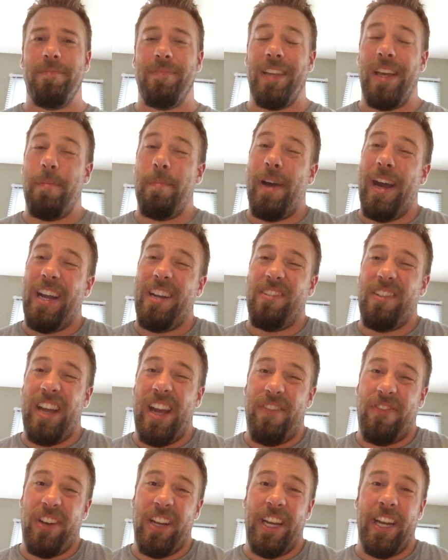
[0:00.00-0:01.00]
They might
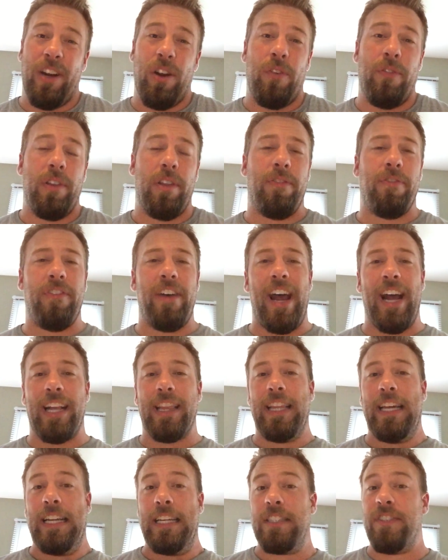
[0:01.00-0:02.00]
have to get over the fact
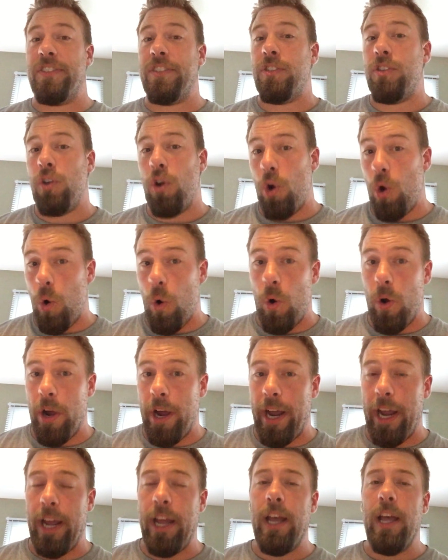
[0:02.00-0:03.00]
that it's a
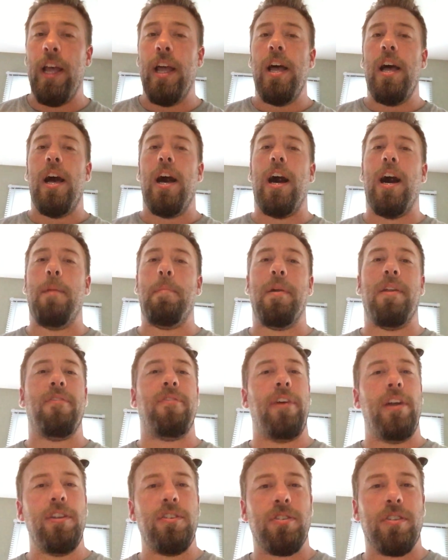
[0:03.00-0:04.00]
toy, but
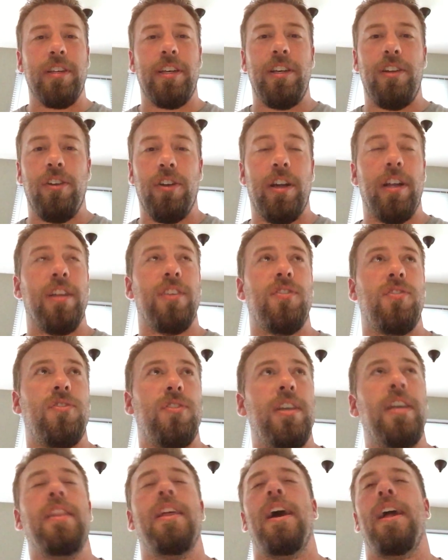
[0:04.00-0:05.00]
eventually you're going to
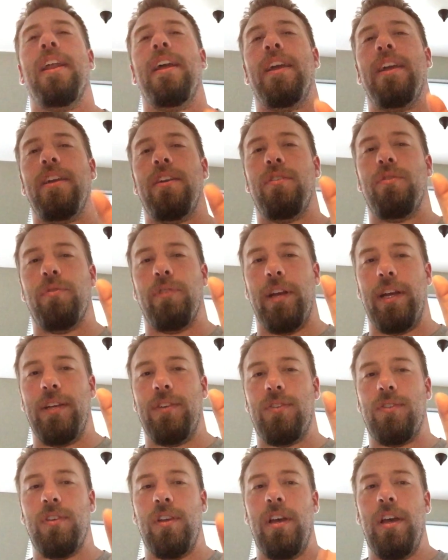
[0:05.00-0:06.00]
see that
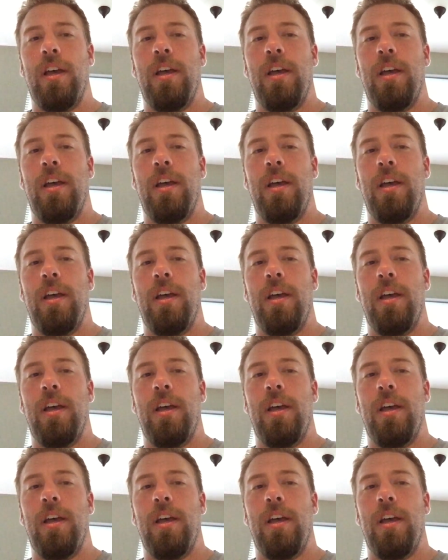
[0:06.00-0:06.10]
increase.